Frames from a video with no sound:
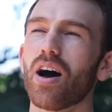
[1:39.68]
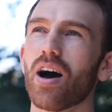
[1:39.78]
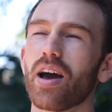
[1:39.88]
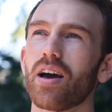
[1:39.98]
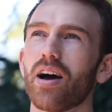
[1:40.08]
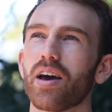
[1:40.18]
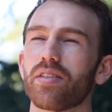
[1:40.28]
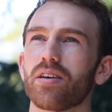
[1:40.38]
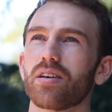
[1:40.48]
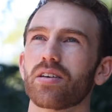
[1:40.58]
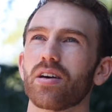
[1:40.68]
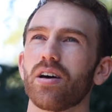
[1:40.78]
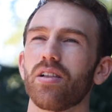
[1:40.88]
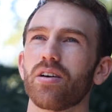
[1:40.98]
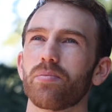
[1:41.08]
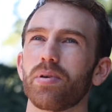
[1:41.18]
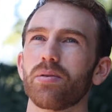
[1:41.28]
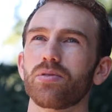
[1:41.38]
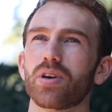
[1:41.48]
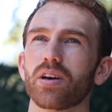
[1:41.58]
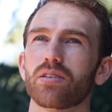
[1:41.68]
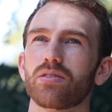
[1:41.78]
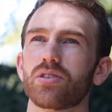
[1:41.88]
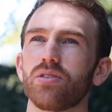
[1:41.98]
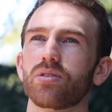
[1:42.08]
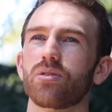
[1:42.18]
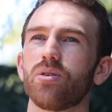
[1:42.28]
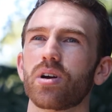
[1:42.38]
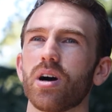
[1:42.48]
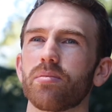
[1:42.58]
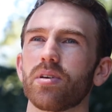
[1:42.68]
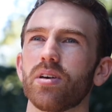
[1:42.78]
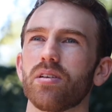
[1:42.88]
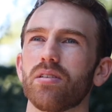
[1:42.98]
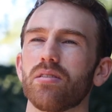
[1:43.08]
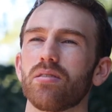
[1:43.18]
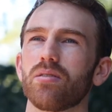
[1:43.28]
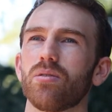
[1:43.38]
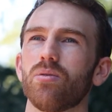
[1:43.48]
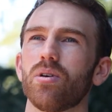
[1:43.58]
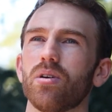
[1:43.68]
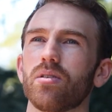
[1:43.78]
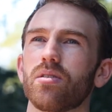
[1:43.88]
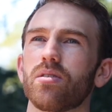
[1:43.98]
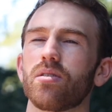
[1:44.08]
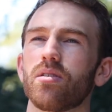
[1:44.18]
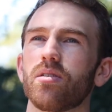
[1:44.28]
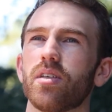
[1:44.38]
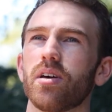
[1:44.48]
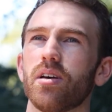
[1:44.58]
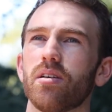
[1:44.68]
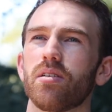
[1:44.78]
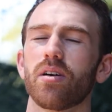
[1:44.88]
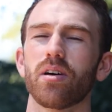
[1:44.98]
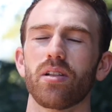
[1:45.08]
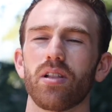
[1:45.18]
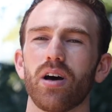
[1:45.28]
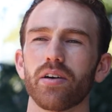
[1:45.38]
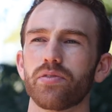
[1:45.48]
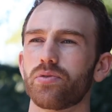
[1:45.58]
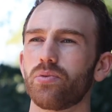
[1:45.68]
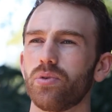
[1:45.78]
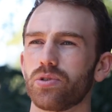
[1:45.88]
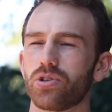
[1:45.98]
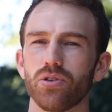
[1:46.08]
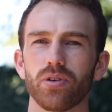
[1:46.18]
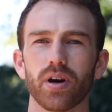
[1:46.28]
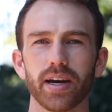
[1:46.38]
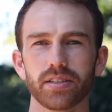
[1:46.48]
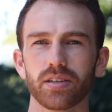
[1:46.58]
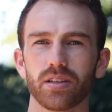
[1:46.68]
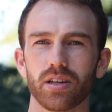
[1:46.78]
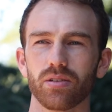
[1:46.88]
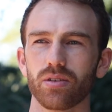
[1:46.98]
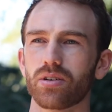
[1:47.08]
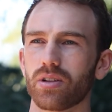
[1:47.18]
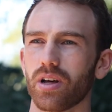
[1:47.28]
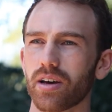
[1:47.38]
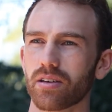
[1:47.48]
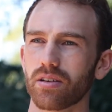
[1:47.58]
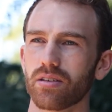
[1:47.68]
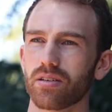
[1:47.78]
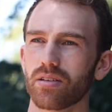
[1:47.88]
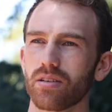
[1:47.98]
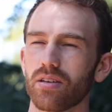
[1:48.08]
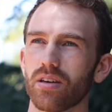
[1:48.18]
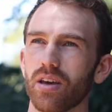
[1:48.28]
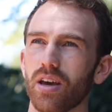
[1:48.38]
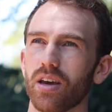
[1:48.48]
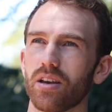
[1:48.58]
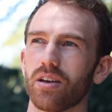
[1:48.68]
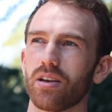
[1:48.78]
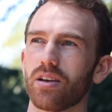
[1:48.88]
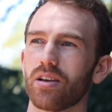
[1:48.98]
I think a lot of people get too caught up in what their life should ideally look like, and